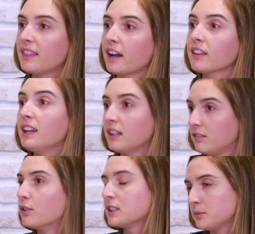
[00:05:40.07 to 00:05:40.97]
they're the
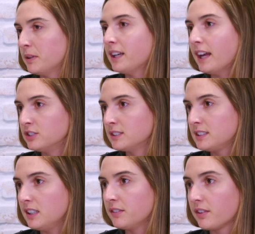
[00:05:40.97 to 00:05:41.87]
enforcement
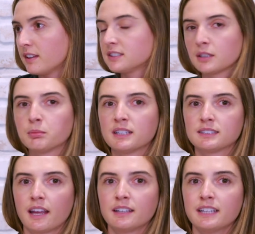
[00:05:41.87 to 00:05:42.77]
agency for the Surplus
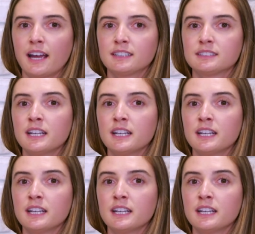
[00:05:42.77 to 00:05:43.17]
Land Act.